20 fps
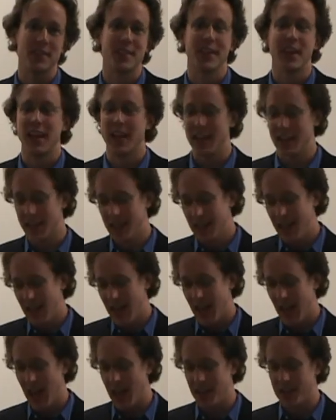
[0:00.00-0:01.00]

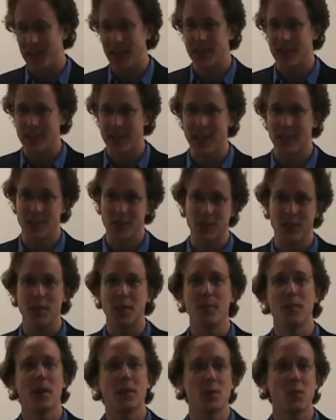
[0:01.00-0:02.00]
That you're in
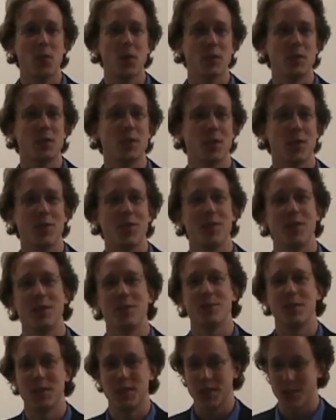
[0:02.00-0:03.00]
a much worse security
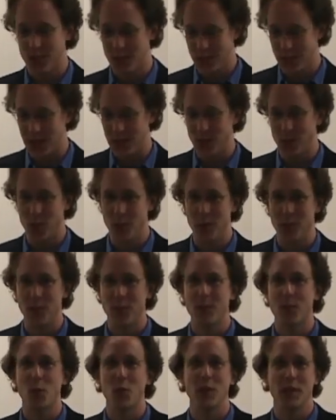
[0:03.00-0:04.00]
position than you were
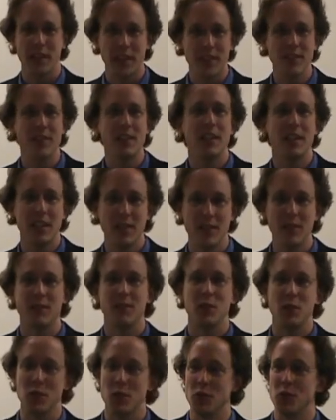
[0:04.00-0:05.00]
before, even
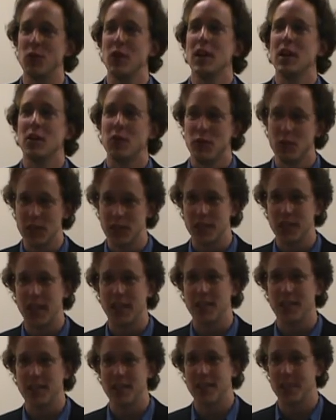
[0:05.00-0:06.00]
if you
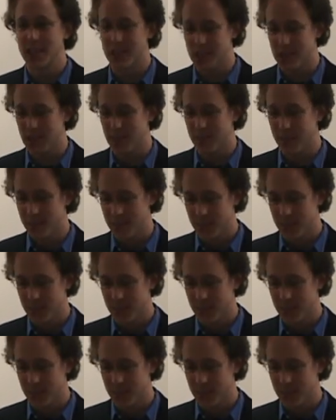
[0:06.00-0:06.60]
reset the system.